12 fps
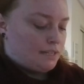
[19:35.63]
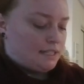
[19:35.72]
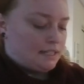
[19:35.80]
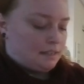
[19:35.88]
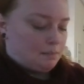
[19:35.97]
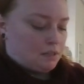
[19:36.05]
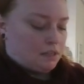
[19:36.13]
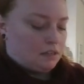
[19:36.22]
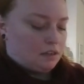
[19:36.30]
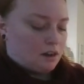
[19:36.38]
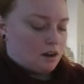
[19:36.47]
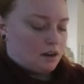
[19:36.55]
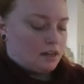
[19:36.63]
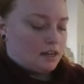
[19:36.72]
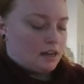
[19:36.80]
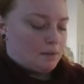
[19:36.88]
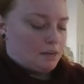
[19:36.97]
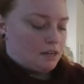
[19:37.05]
stimulant,
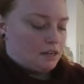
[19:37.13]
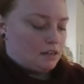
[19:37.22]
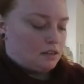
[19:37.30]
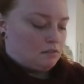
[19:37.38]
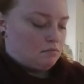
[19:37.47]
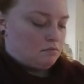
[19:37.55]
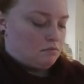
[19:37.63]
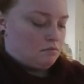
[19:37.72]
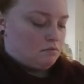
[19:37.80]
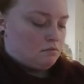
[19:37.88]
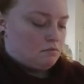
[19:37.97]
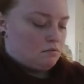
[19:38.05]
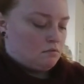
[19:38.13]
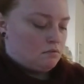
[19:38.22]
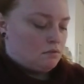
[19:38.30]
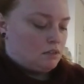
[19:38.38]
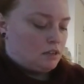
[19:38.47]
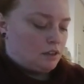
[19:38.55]
narcotic, emetic,
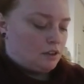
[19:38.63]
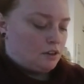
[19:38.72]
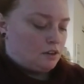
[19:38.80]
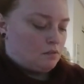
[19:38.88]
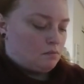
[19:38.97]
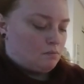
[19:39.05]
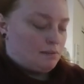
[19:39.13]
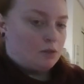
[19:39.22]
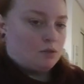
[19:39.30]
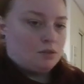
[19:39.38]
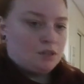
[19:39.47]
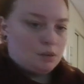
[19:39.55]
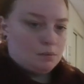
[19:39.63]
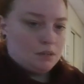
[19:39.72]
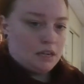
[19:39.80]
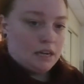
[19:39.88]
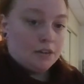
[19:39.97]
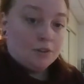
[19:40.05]
and another medical term
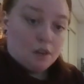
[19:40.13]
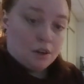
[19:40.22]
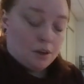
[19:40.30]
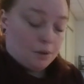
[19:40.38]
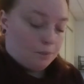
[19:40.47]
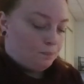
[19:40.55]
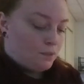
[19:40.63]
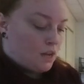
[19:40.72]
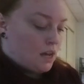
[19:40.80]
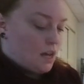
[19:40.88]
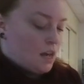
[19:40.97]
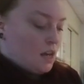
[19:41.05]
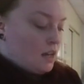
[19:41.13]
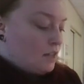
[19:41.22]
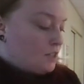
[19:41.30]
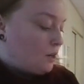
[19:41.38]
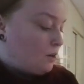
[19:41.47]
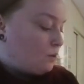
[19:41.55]
that I do not know.
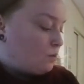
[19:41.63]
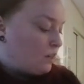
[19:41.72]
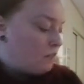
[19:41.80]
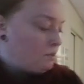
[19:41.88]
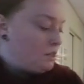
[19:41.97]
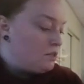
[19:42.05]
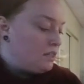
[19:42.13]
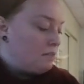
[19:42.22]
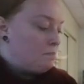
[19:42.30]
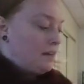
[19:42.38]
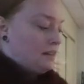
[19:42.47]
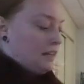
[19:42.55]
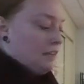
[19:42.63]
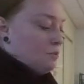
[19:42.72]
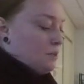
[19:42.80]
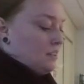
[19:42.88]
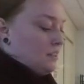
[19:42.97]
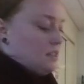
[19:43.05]
So we're going to be using bay leaves
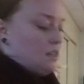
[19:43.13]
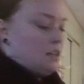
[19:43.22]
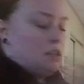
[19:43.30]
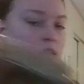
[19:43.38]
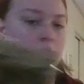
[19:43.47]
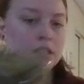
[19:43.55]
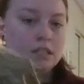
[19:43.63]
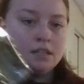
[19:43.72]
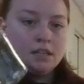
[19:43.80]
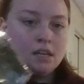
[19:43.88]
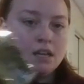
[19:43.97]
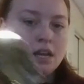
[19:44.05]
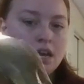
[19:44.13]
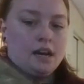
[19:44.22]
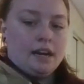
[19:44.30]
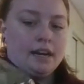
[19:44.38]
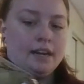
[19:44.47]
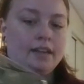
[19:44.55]
because
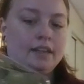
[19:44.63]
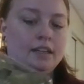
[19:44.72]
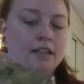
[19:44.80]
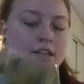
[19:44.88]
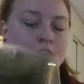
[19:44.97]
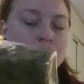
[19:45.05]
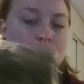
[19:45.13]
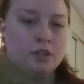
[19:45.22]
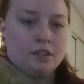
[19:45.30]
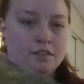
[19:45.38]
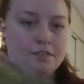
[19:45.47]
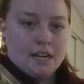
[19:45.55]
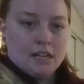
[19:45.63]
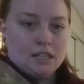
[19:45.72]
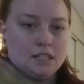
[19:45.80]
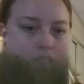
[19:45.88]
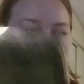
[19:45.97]
I enjoy the fact,